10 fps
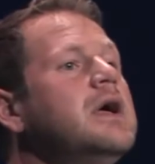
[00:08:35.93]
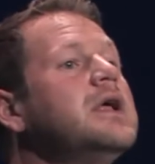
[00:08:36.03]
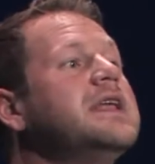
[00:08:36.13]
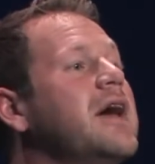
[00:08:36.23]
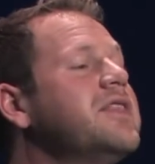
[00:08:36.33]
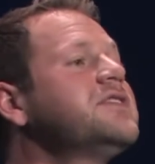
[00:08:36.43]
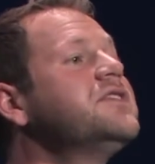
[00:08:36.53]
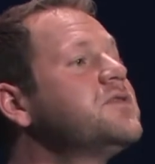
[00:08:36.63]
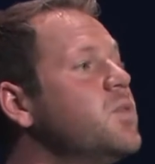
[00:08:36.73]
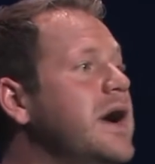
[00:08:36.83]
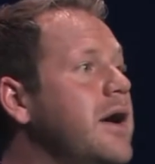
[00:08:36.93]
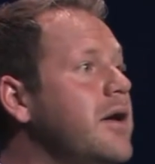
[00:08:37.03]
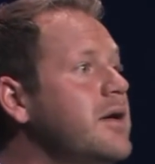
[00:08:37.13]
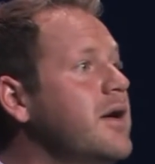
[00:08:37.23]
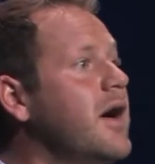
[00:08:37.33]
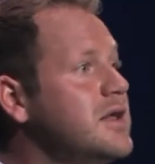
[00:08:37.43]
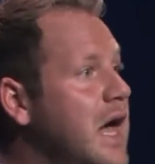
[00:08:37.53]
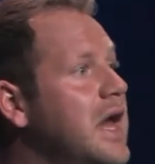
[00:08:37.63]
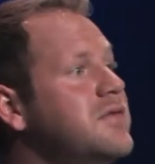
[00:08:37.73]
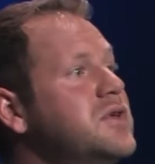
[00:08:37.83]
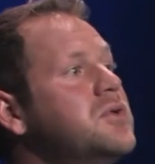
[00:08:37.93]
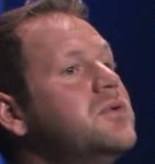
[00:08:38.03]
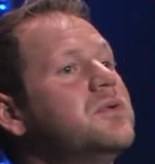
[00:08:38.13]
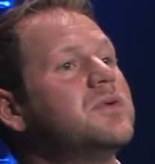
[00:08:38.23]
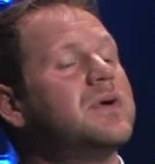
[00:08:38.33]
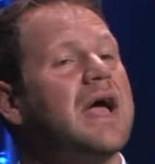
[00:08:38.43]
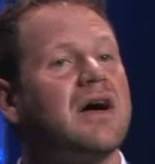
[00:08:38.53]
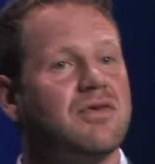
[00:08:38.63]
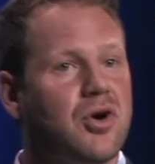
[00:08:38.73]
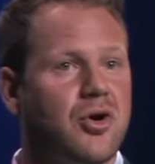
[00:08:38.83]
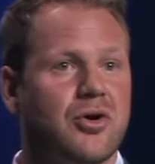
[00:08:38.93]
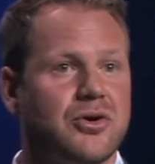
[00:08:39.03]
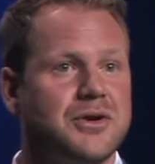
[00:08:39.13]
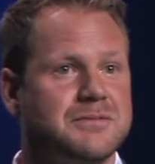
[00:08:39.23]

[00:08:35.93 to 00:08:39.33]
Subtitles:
Now, this is where a lot of you have heard